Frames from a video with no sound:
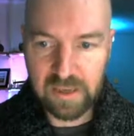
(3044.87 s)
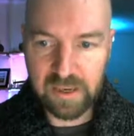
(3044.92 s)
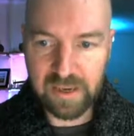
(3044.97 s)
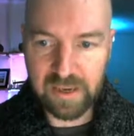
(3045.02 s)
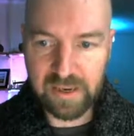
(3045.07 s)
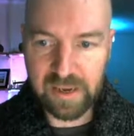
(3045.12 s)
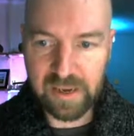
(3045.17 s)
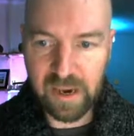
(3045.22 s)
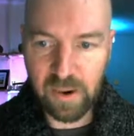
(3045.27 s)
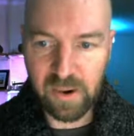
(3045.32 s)

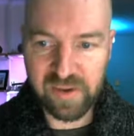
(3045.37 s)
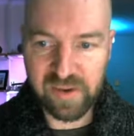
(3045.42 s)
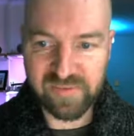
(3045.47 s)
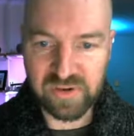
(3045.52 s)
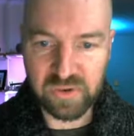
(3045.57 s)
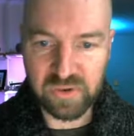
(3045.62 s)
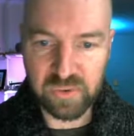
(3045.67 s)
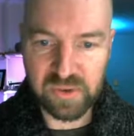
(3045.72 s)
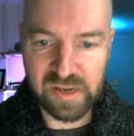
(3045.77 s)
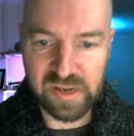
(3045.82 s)
And now
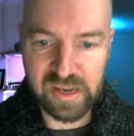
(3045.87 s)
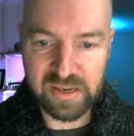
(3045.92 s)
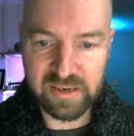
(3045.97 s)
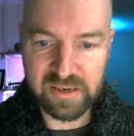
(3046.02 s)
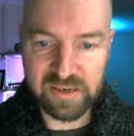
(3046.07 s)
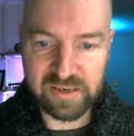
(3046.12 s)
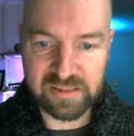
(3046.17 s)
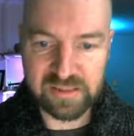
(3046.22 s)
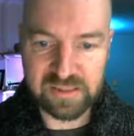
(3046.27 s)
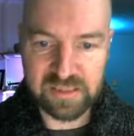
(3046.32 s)
I've
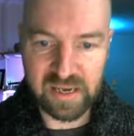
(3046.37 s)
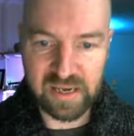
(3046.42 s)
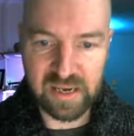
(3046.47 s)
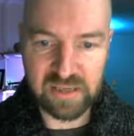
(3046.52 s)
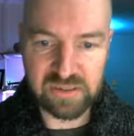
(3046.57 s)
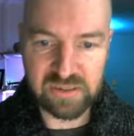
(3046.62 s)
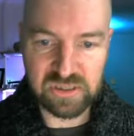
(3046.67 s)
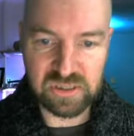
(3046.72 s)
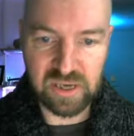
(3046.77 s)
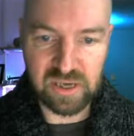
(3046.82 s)
created a
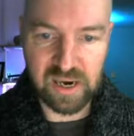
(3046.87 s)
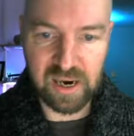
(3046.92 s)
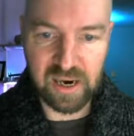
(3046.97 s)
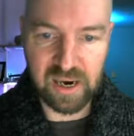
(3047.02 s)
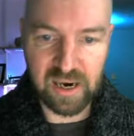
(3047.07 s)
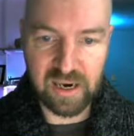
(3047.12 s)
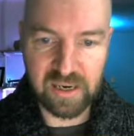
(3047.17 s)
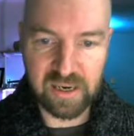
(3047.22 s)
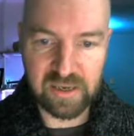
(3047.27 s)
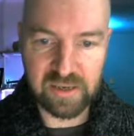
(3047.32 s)
sketch
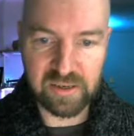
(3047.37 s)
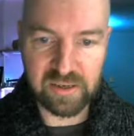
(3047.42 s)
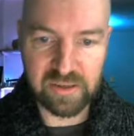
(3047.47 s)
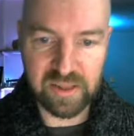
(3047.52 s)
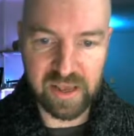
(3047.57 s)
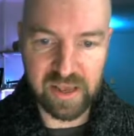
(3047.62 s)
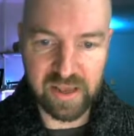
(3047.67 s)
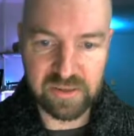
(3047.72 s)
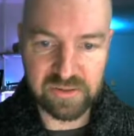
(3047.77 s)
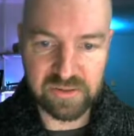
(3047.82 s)
on
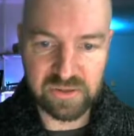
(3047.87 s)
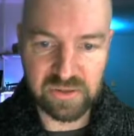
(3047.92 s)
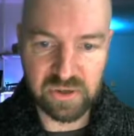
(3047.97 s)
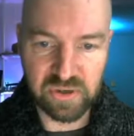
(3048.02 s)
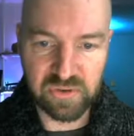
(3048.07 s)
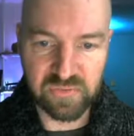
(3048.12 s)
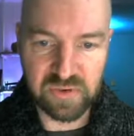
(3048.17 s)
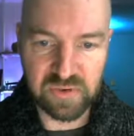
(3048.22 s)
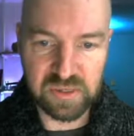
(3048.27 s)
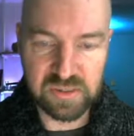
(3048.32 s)
that
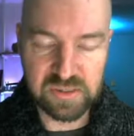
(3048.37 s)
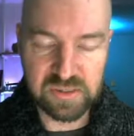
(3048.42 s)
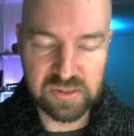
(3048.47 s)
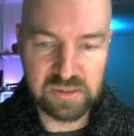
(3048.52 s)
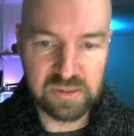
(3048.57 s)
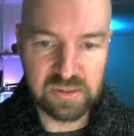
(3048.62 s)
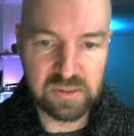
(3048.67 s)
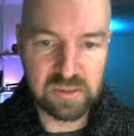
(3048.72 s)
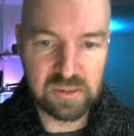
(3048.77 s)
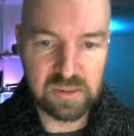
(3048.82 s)
surface.